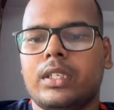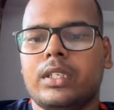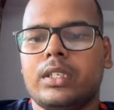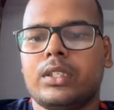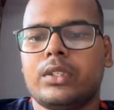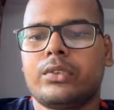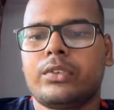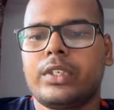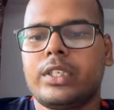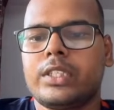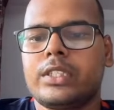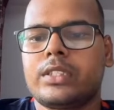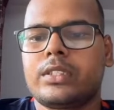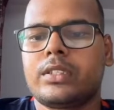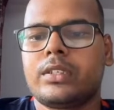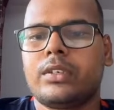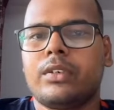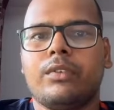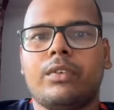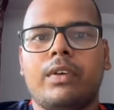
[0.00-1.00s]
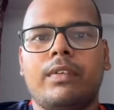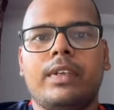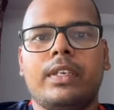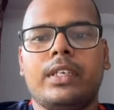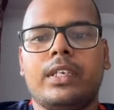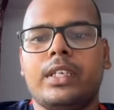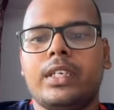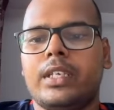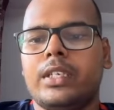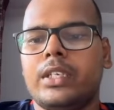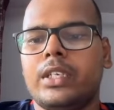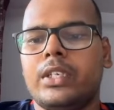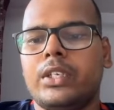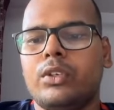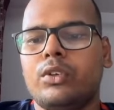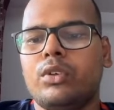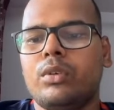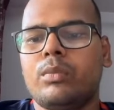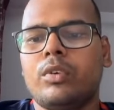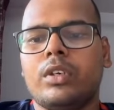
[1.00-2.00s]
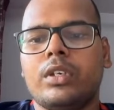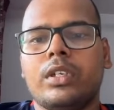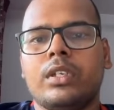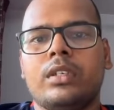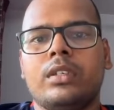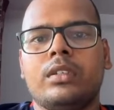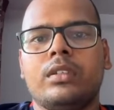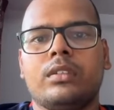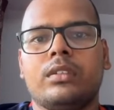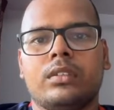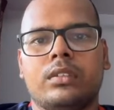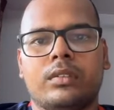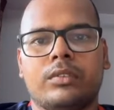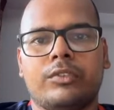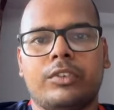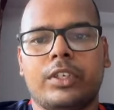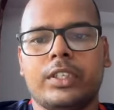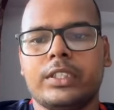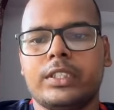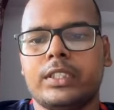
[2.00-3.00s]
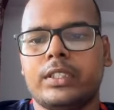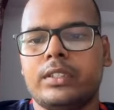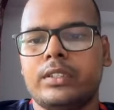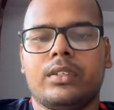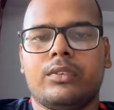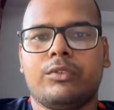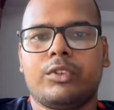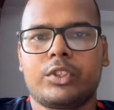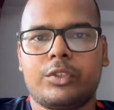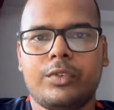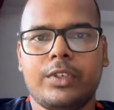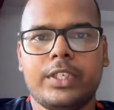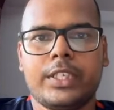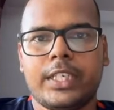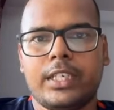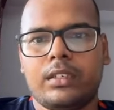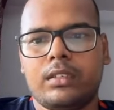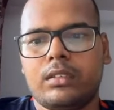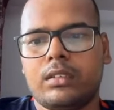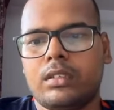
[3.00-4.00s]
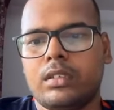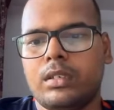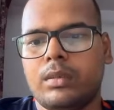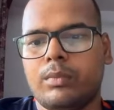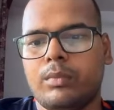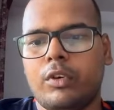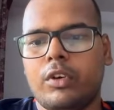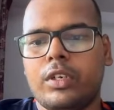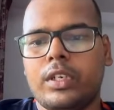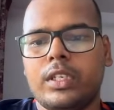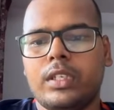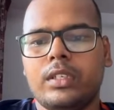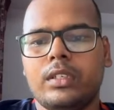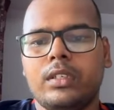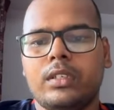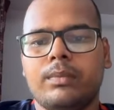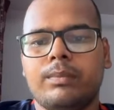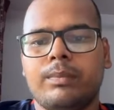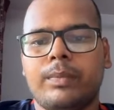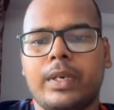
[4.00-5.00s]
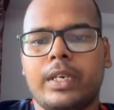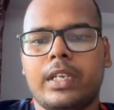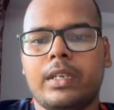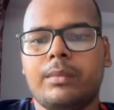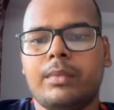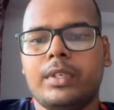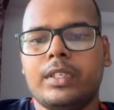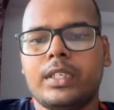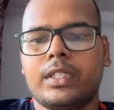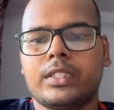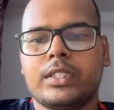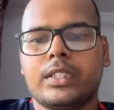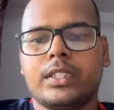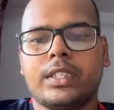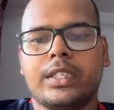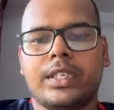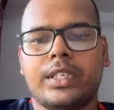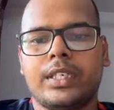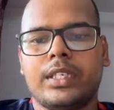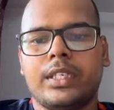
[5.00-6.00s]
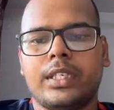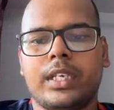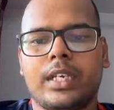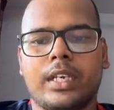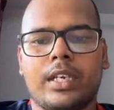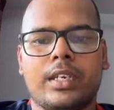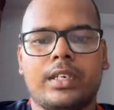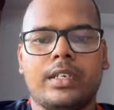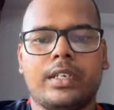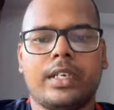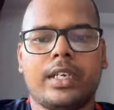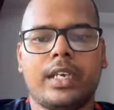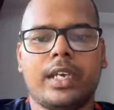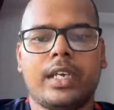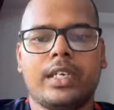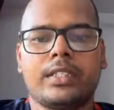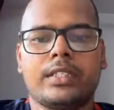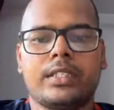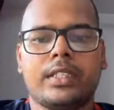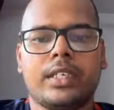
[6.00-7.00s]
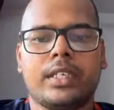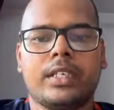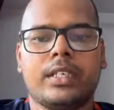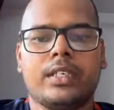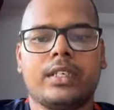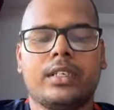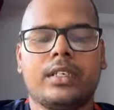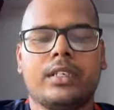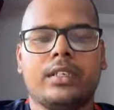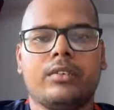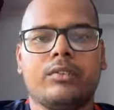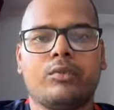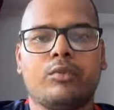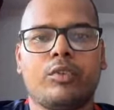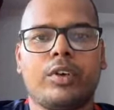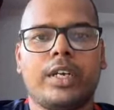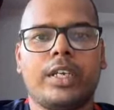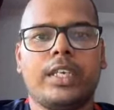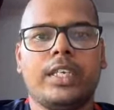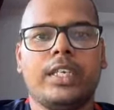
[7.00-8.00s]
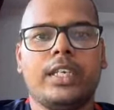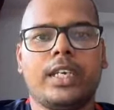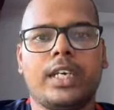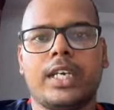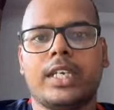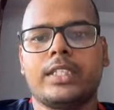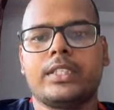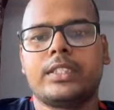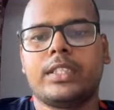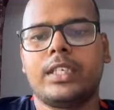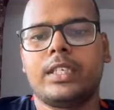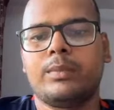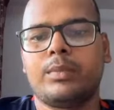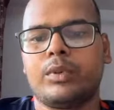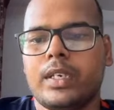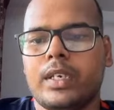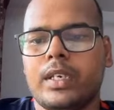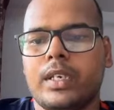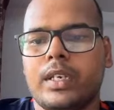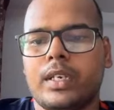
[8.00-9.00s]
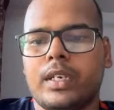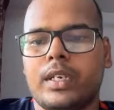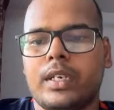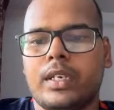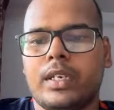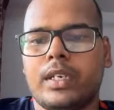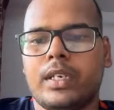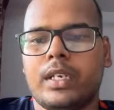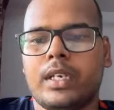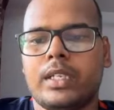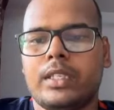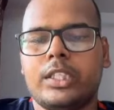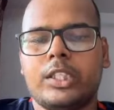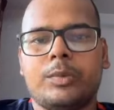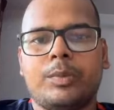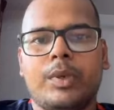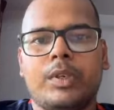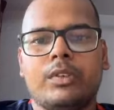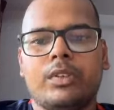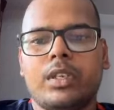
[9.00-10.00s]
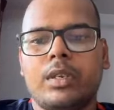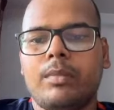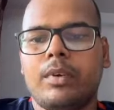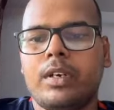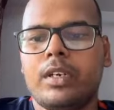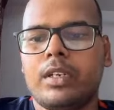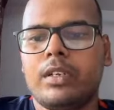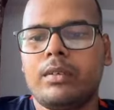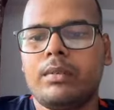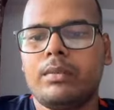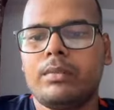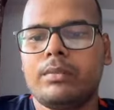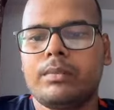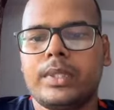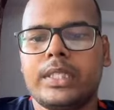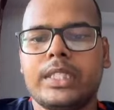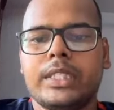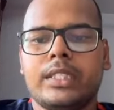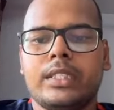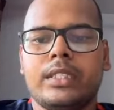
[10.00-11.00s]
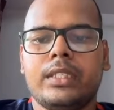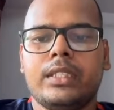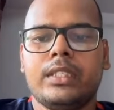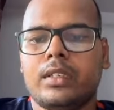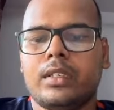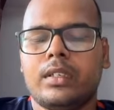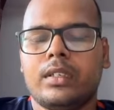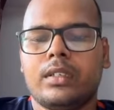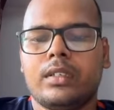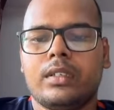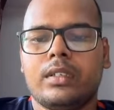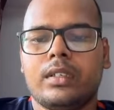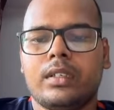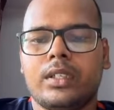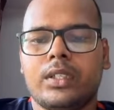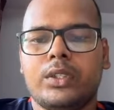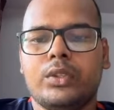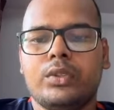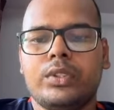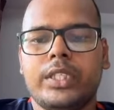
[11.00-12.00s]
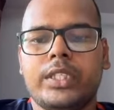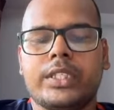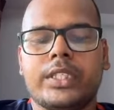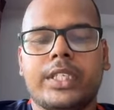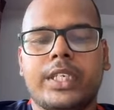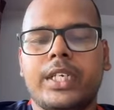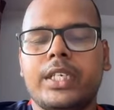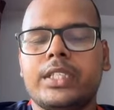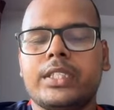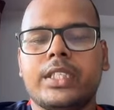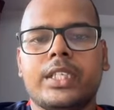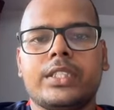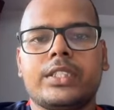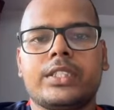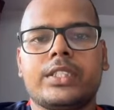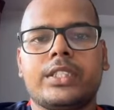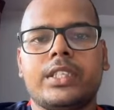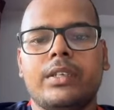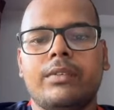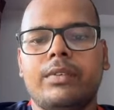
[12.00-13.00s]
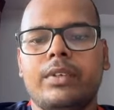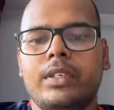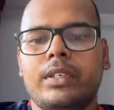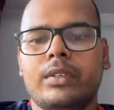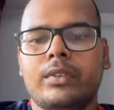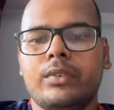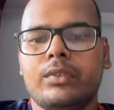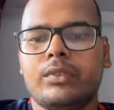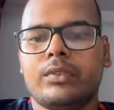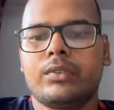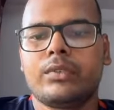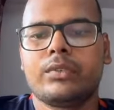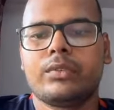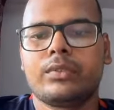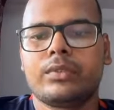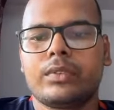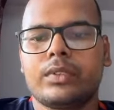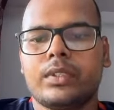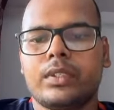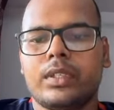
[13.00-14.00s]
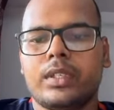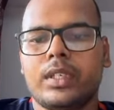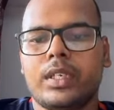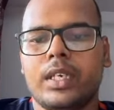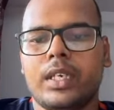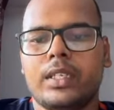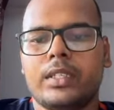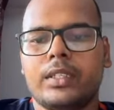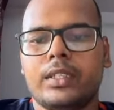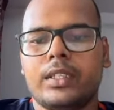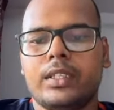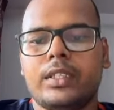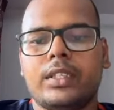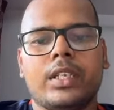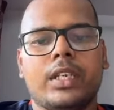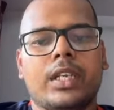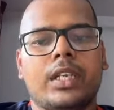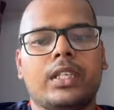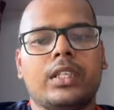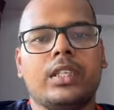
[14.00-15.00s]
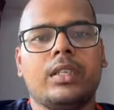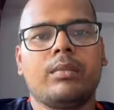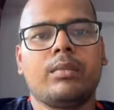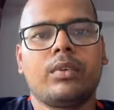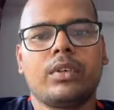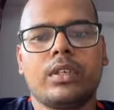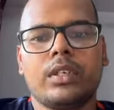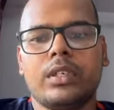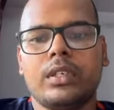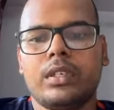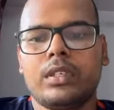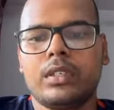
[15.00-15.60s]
First, we will create a tune model function which will take model parameters grid and x, y as input, and this particular model basically uses GridSearchCV and then train the model,